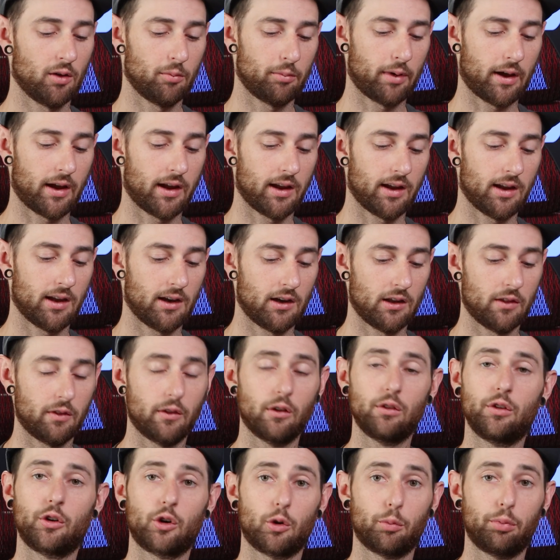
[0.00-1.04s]
by hitting
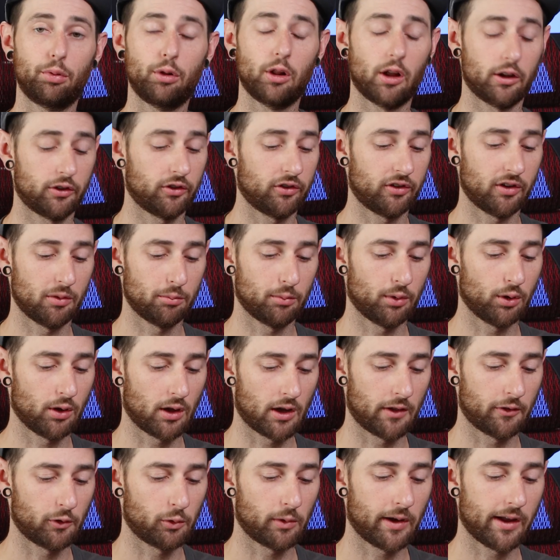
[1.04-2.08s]
the little plus symbol
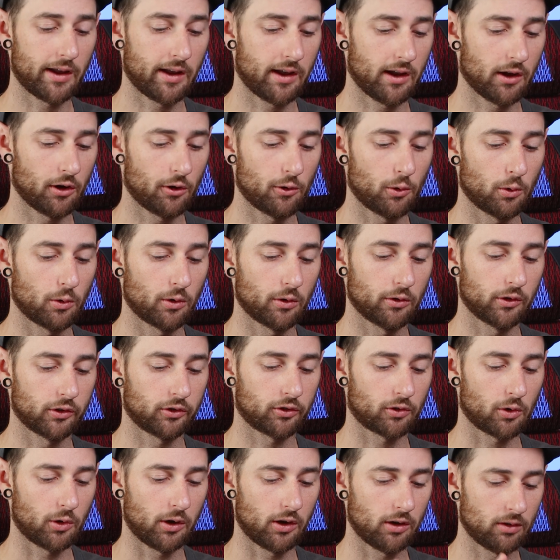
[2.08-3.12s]
on the right-hand corner of the
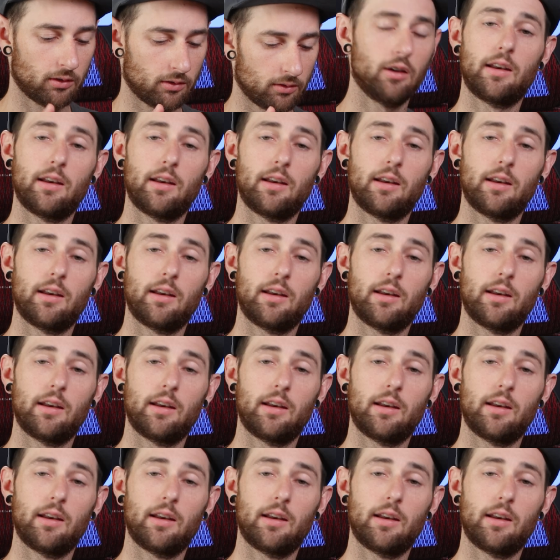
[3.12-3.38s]
screen.